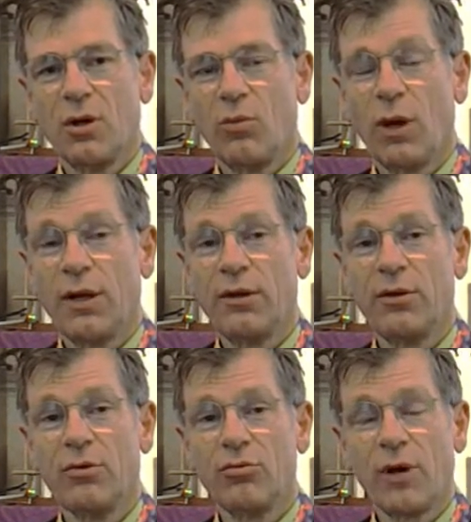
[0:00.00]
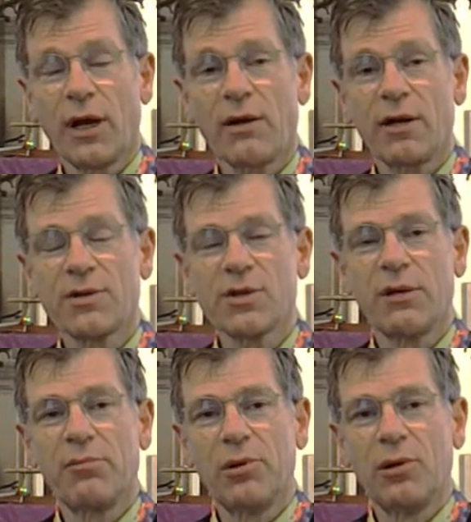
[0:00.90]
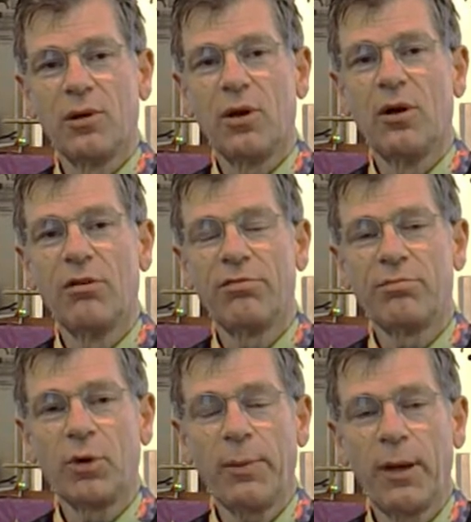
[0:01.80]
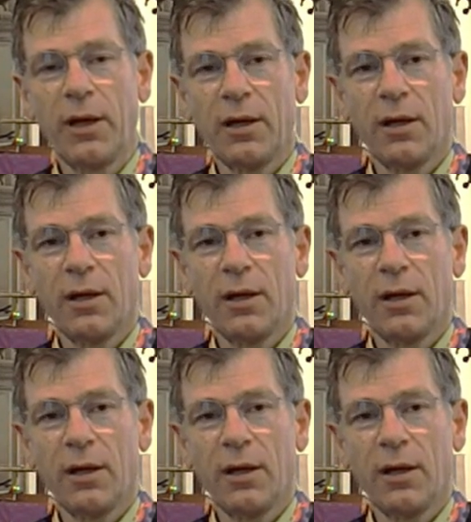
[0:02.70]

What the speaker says: one rare example of proper